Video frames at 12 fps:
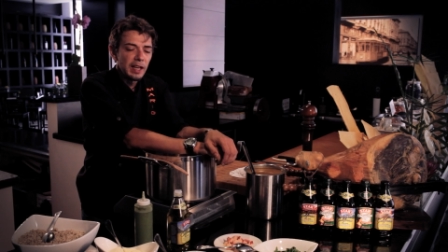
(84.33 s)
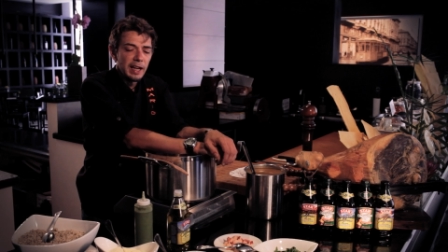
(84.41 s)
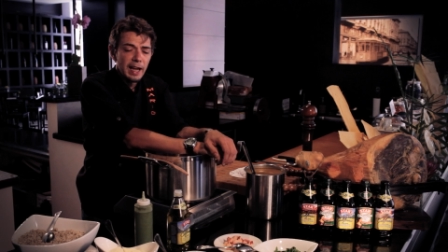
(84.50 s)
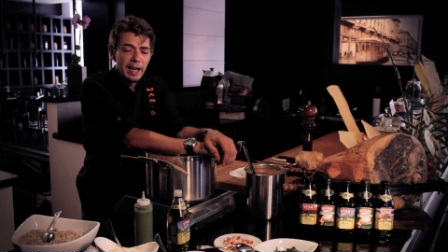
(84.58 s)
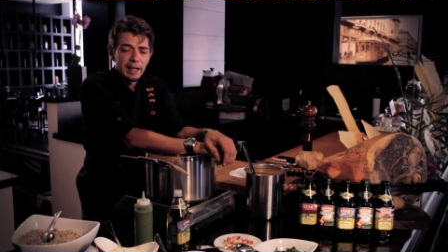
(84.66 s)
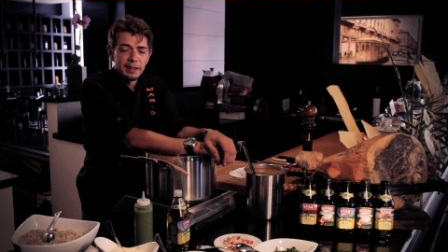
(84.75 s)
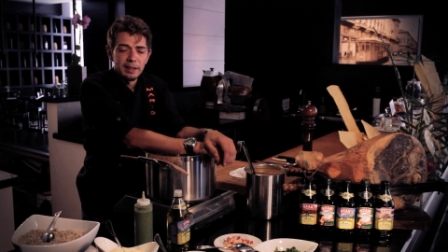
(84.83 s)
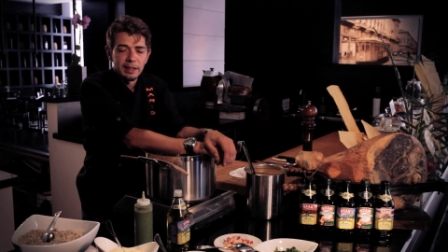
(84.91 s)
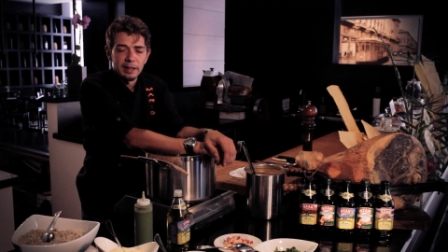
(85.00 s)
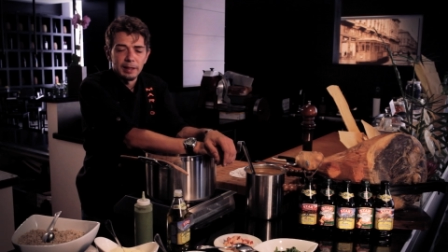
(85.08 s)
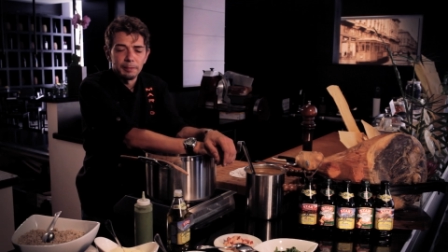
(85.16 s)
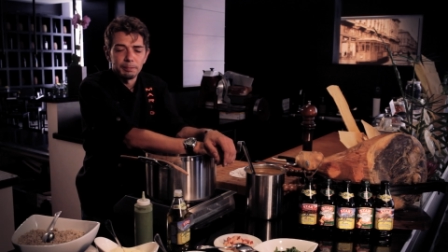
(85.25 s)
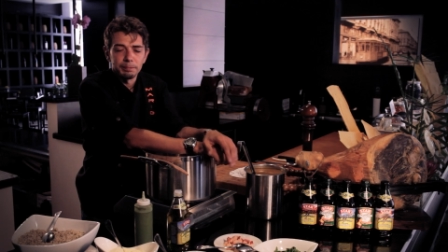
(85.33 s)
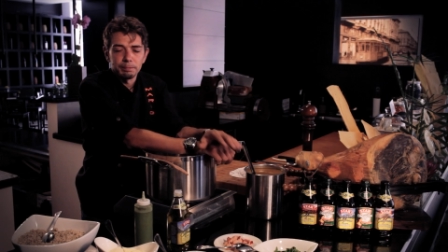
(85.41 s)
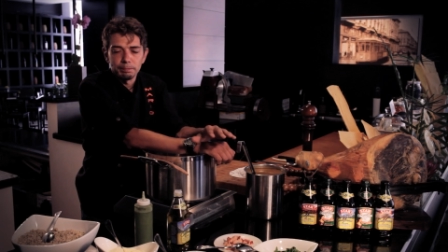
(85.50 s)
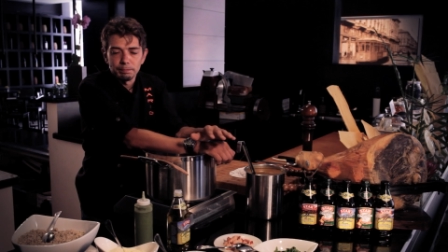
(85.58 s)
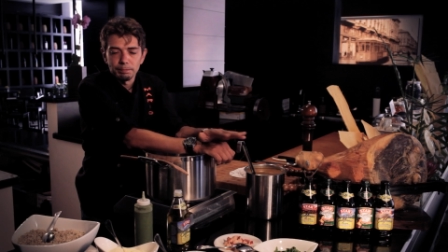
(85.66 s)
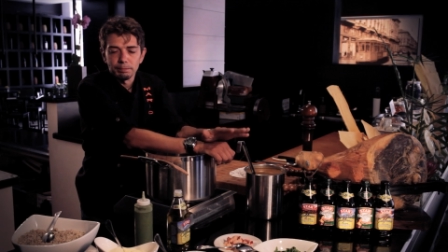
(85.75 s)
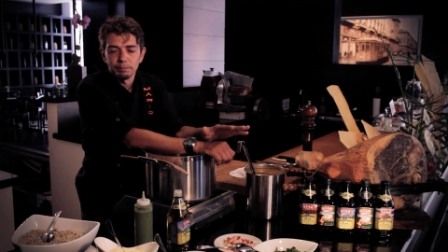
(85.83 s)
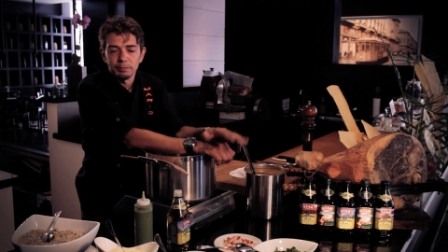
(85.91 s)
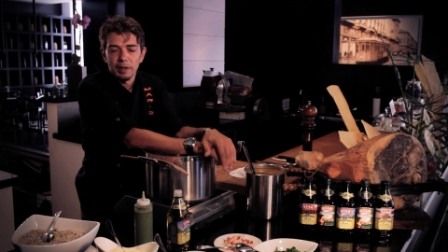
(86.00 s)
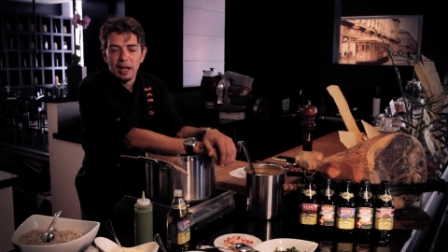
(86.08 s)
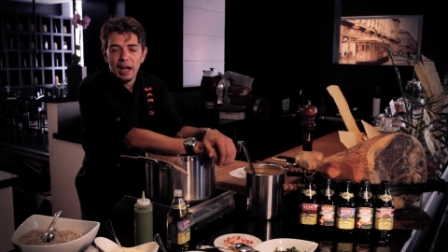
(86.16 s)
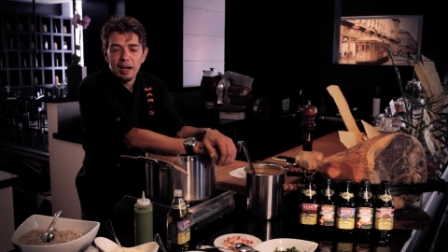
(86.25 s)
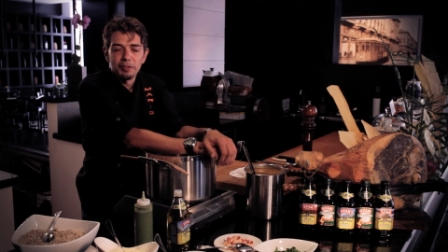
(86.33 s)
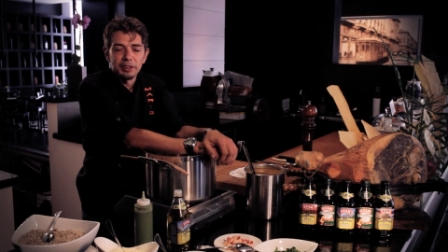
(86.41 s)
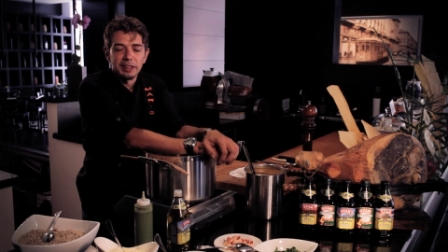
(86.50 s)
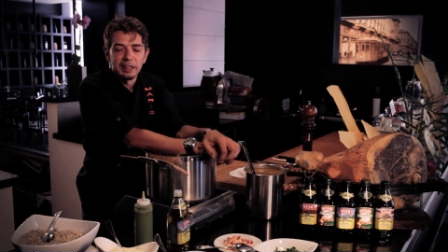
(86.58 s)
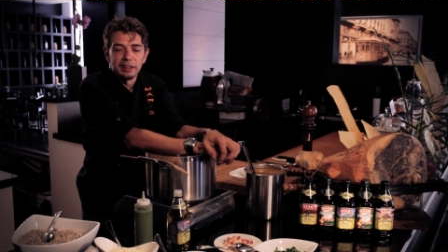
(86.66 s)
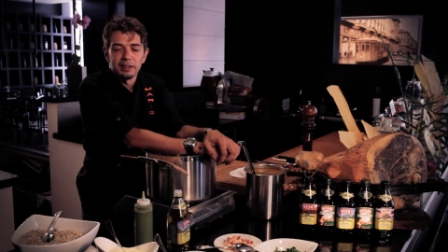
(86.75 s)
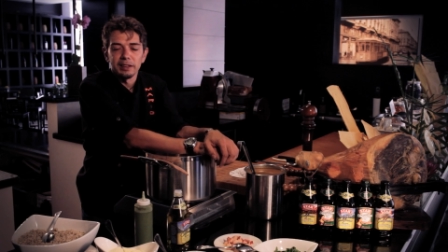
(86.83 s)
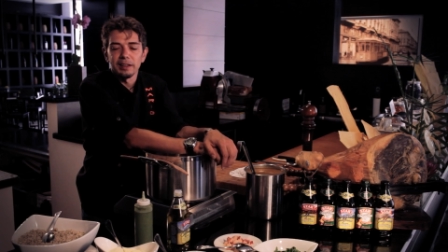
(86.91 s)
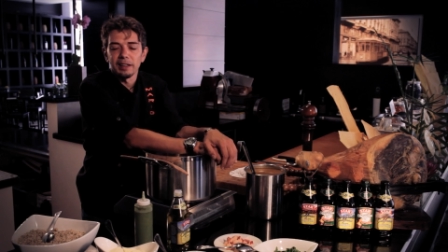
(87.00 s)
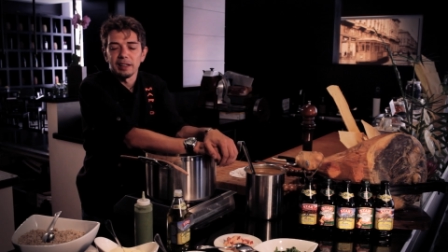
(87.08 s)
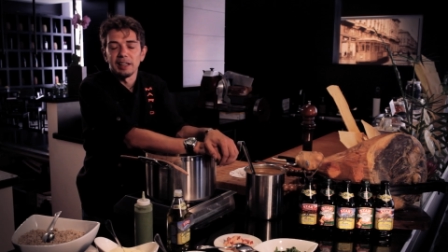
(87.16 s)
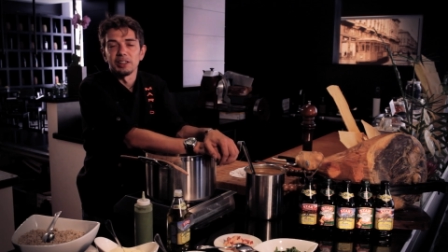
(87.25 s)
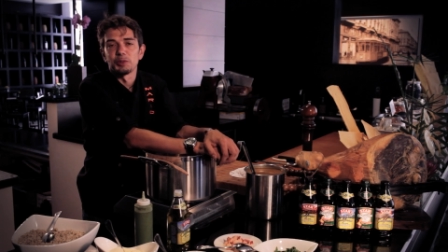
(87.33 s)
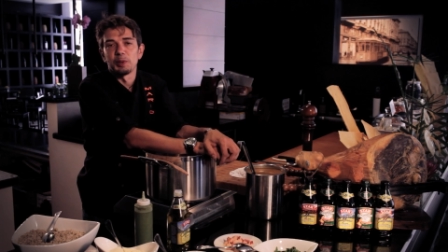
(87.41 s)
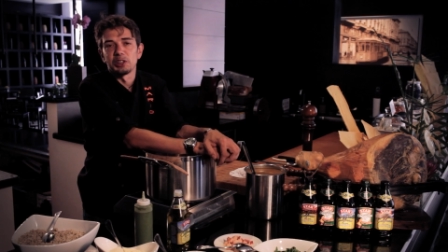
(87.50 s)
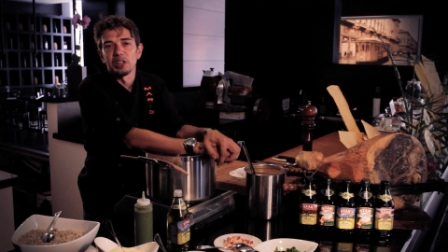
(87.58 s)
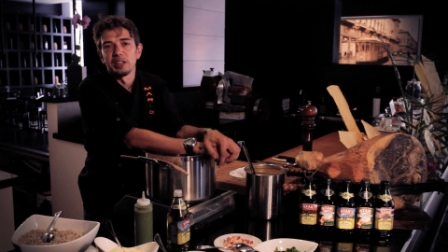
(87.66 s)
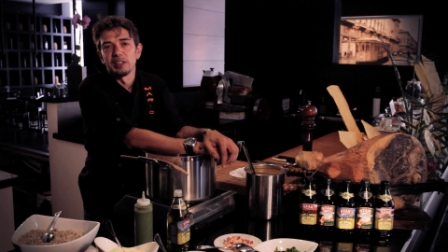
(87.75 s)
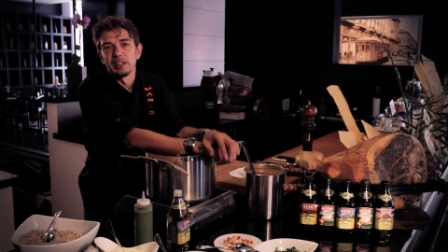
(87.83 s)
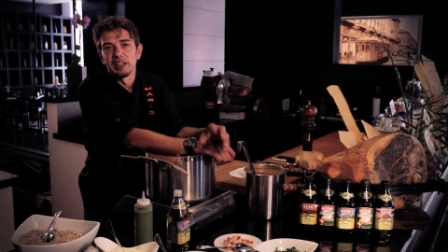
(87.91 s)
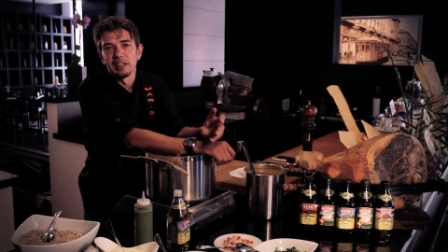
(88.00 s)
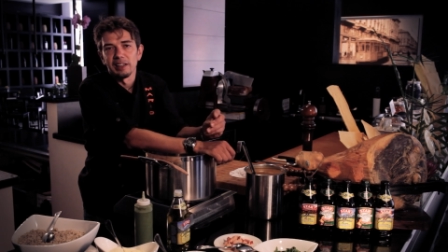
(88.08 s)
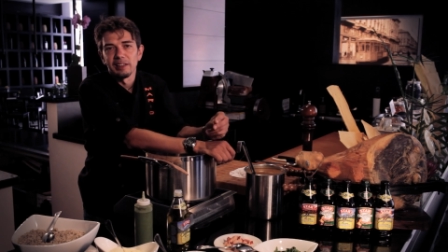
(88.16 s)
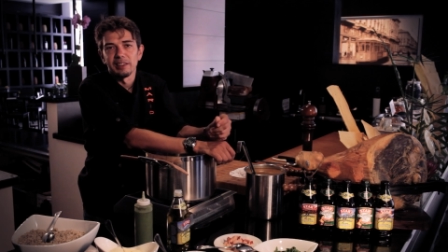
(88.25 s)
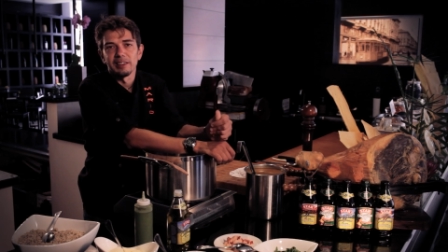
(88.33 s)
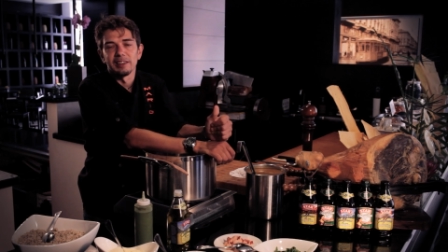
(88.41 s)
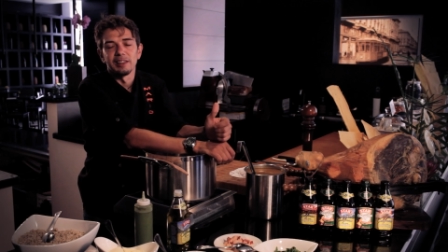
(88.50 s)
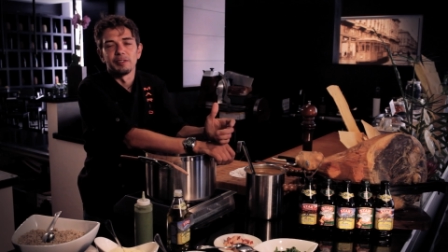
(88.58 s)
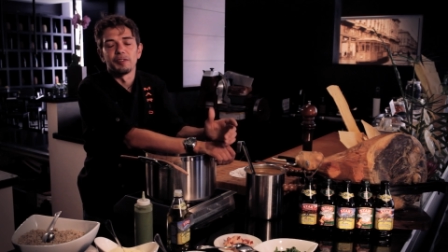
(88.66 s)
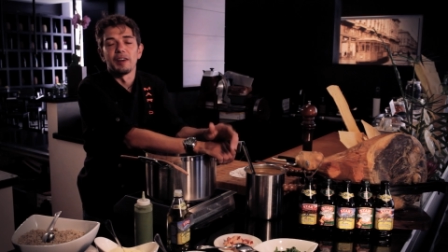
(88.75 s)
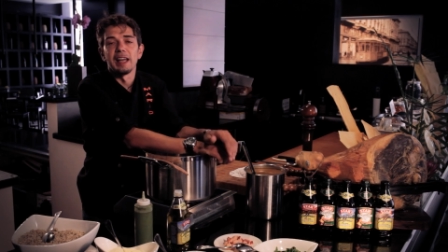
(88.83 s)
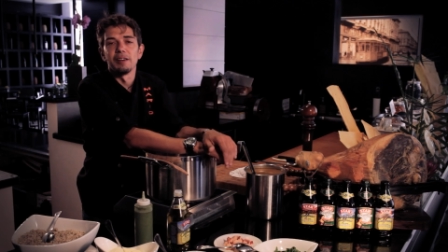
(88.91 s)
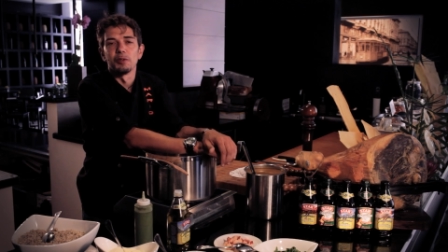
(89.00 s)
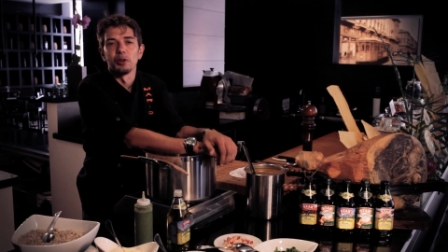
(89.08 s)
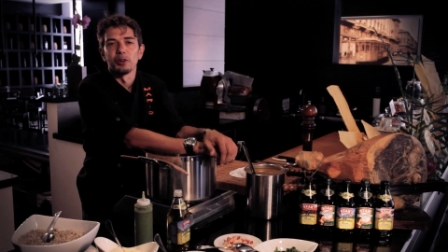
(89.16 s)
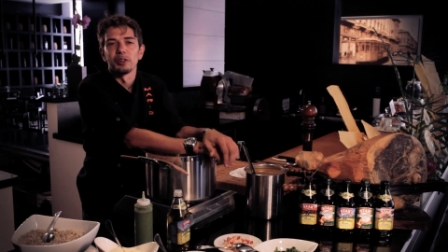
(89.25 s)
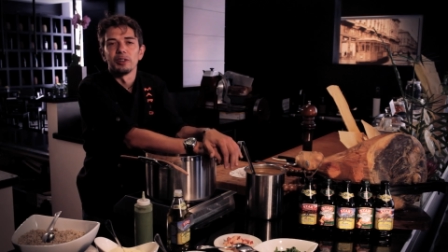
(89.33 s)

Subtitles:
and everything, and especially the flavor